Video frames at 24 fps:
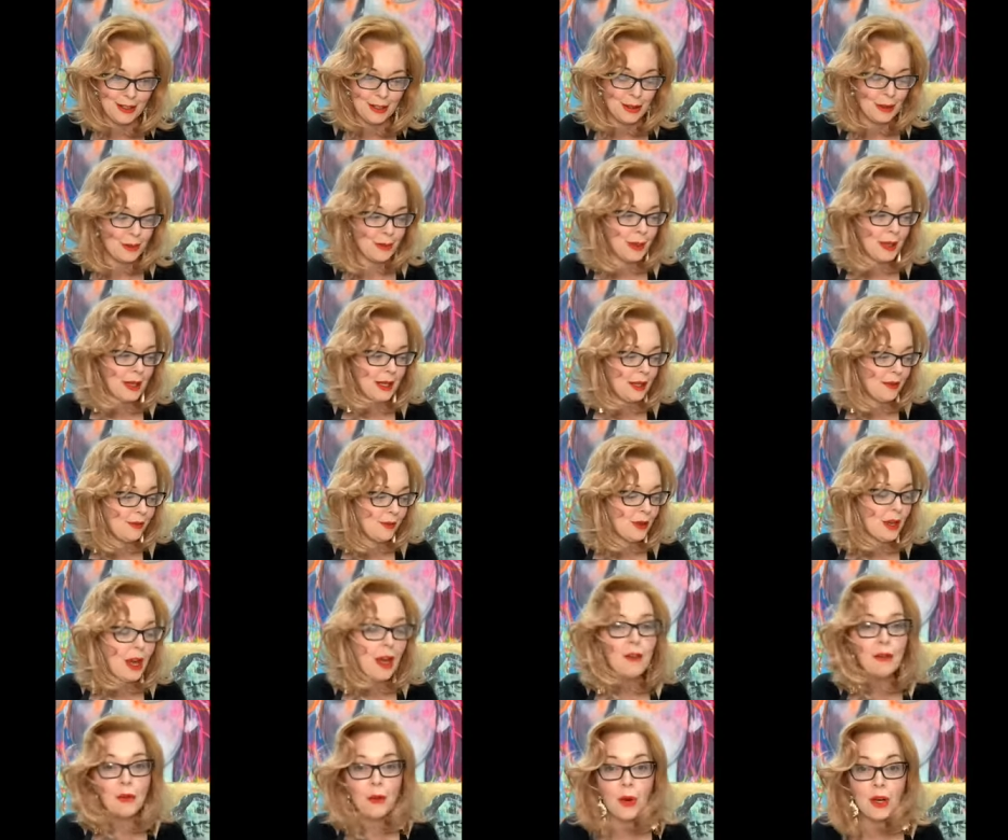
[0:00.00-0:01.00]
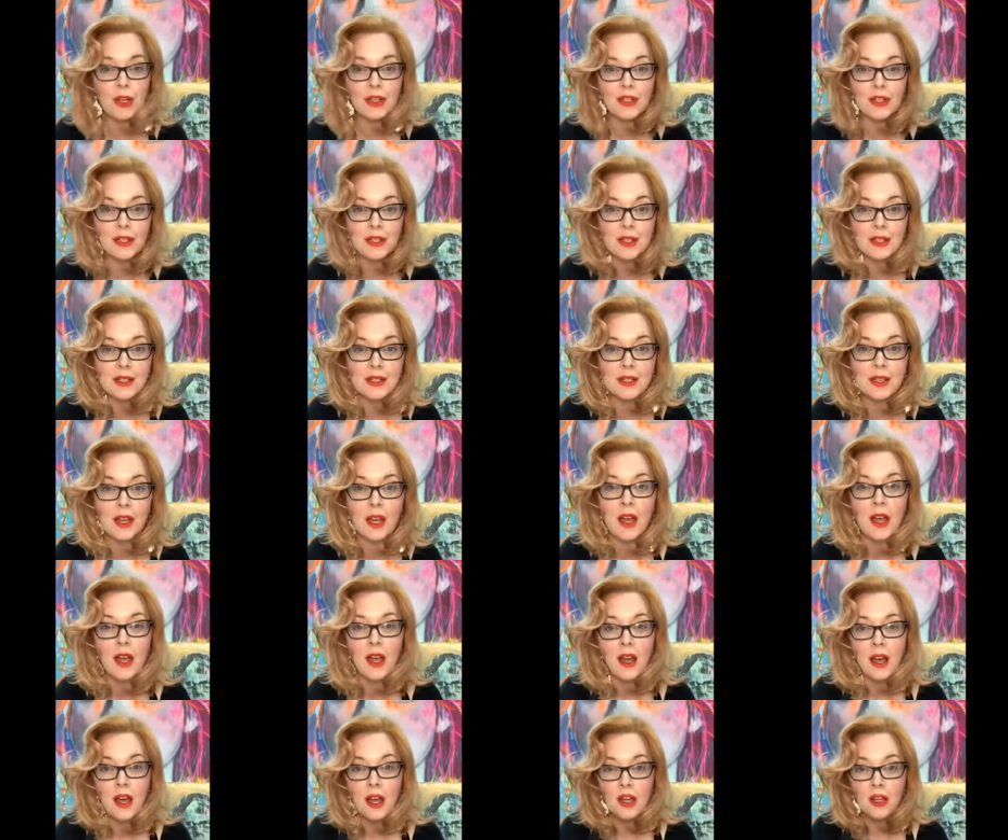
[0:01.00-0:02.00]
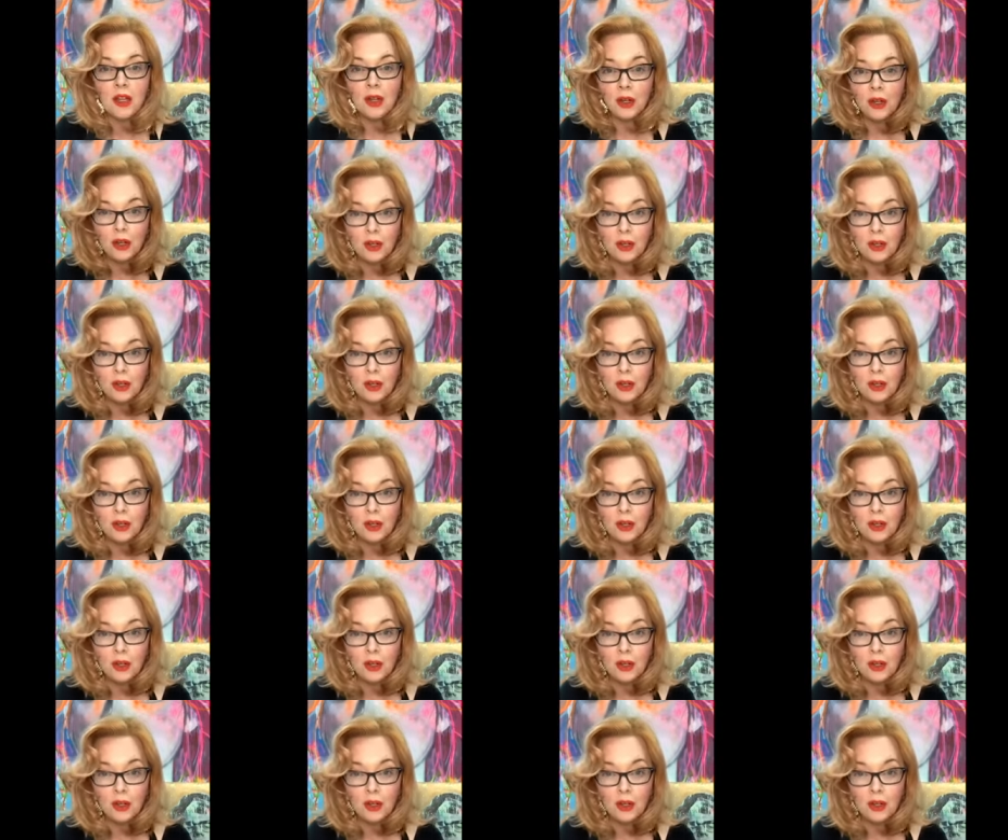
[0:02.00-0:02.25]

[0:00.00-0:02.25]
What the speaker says: But if you have questions, you can